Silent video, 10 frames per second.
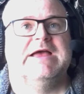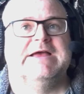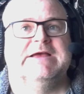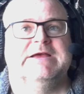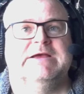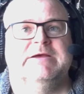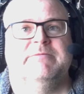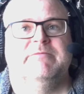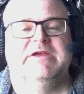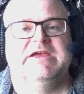
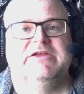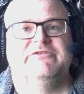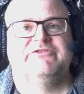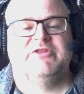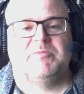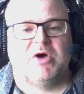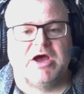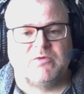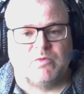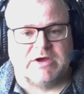Um, to the
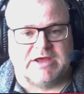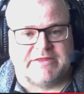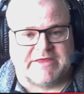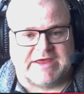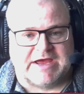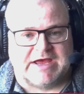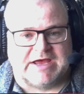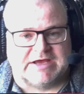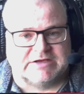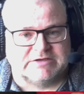point where they
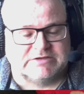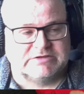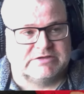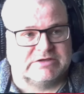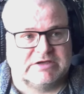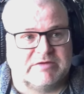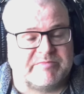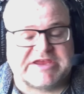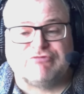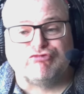are
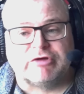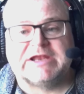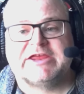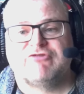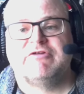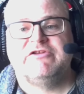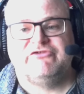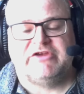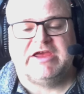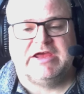being really
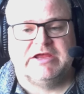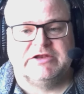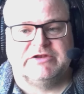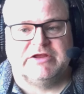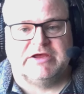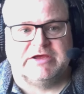cringy and